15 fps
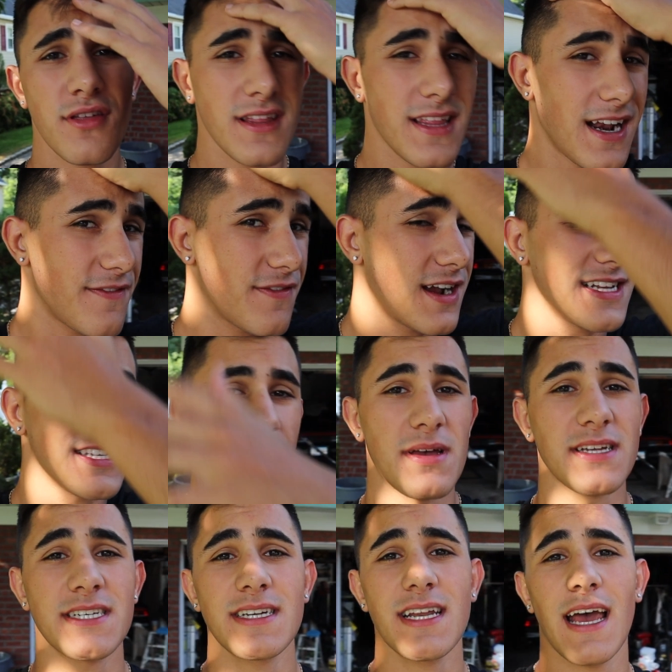thing that I forgot to
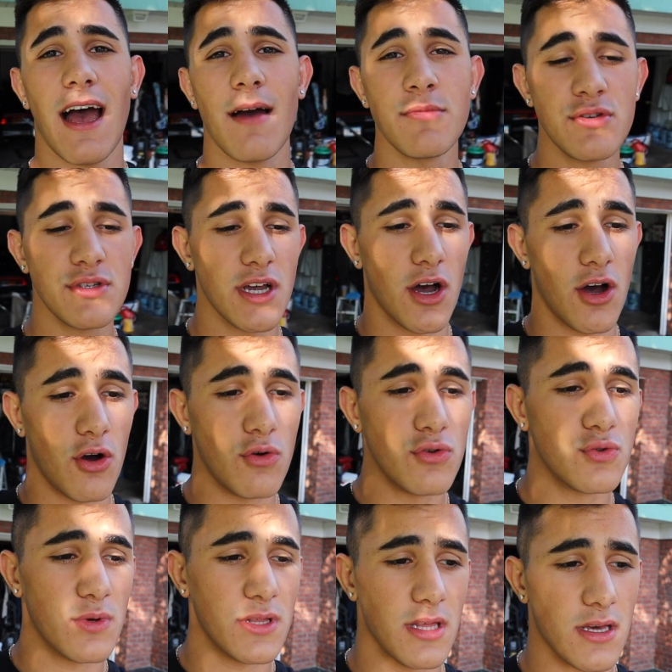mention, I'm using a
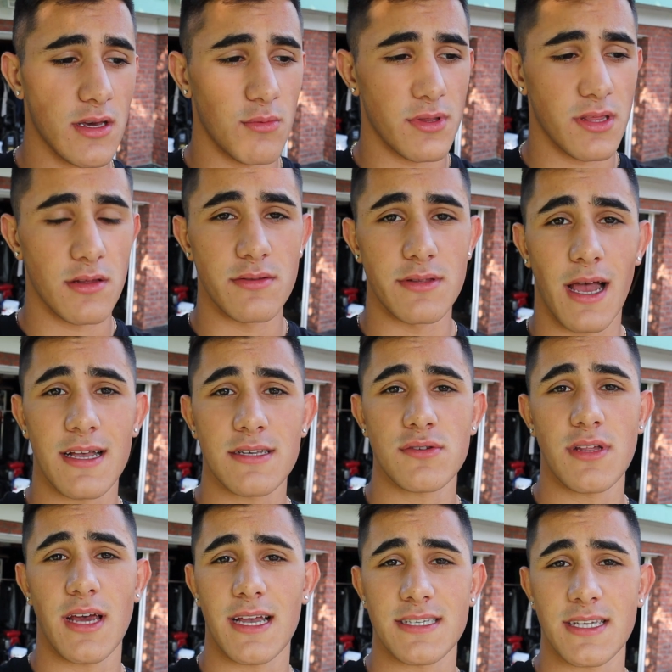hose with a
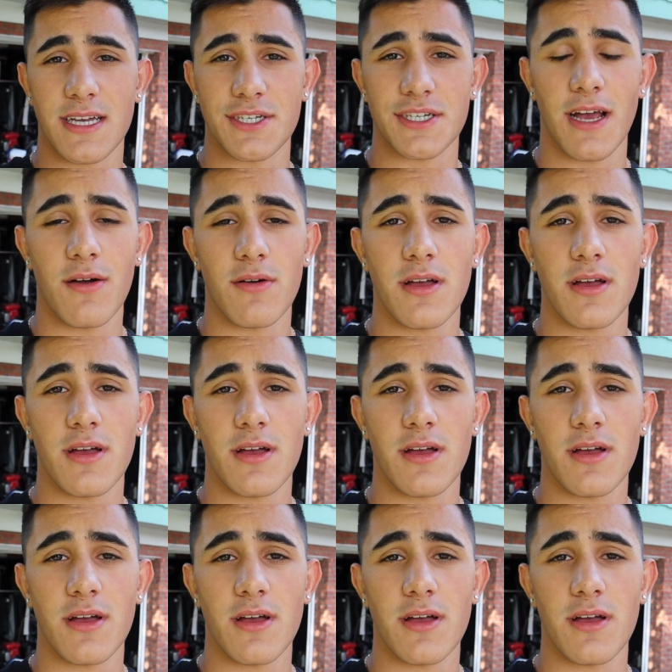nozzle that has like a shower